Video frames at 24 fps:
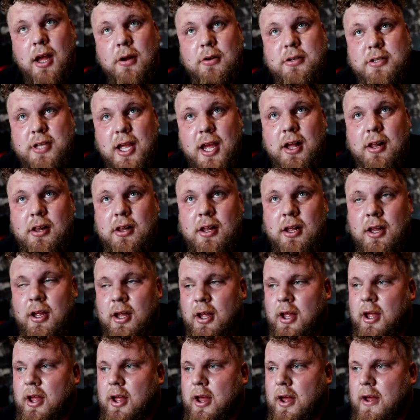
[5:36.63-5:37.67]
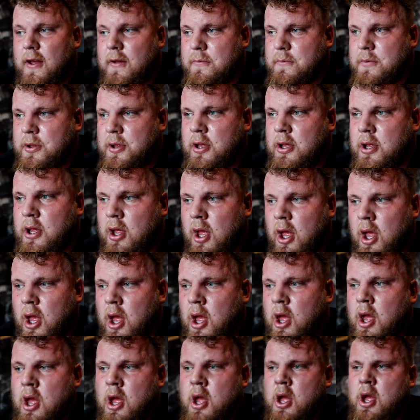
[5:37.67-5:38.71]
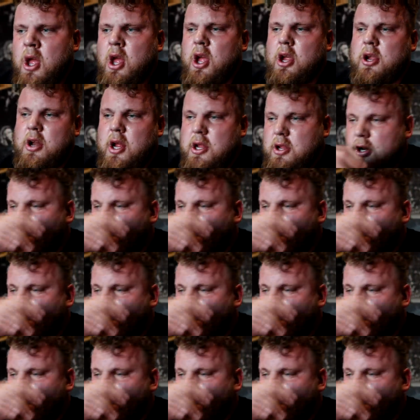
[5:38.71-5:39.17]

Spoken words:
That was hell. You know,